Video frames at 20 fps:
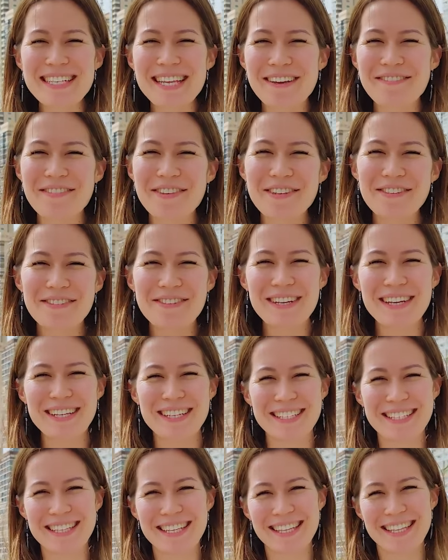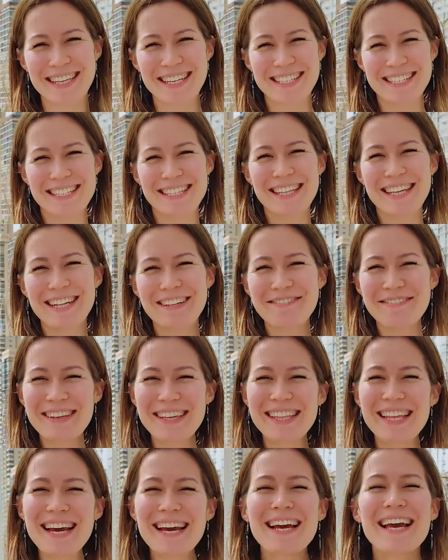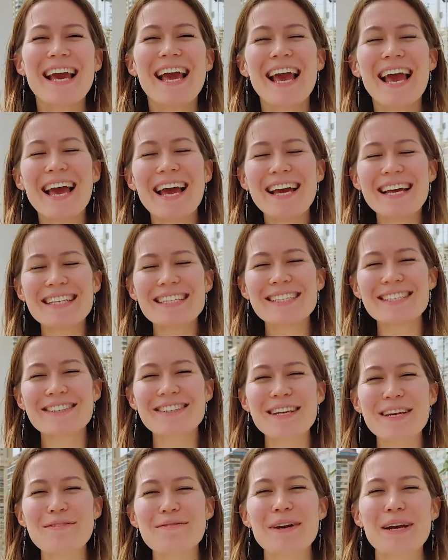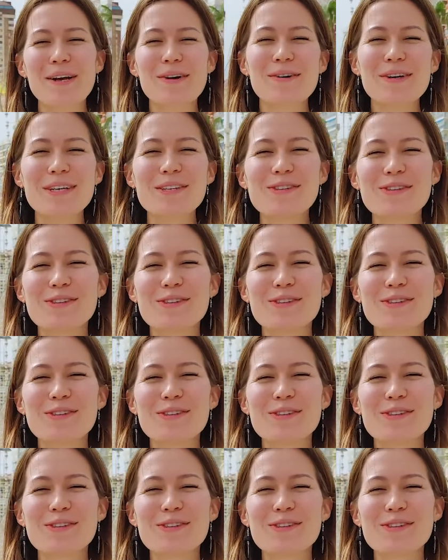I'm your real estate agent Elvina, and today we're going